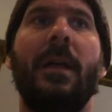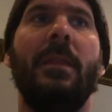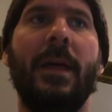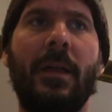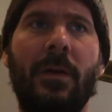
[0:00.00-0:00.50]

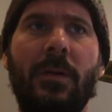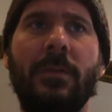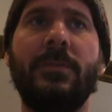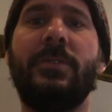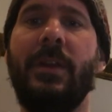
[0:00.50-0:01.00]
That
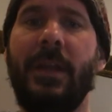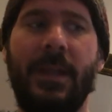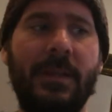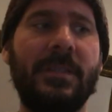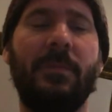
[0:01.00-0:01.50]
old
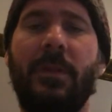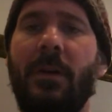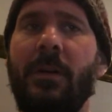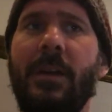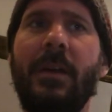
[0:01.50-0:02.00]
train's
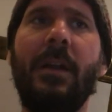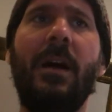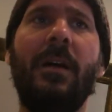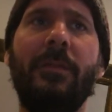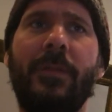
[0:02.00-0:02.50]
a-blowin' off